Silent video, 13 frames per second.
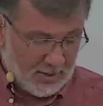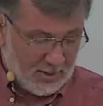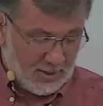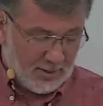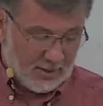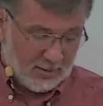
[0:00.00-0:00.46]

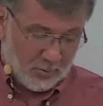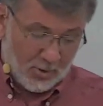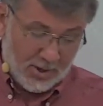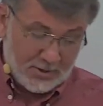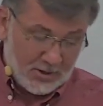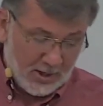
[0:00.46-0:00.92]
uh,
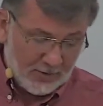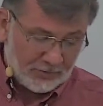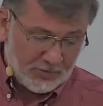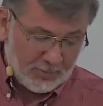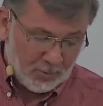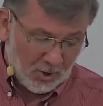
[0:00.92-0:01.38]
one
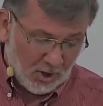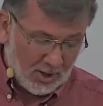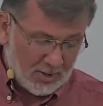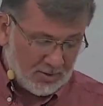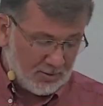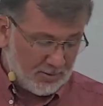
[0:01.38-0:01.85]
does
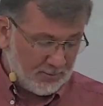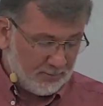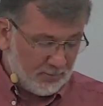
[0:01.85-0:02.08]
depart,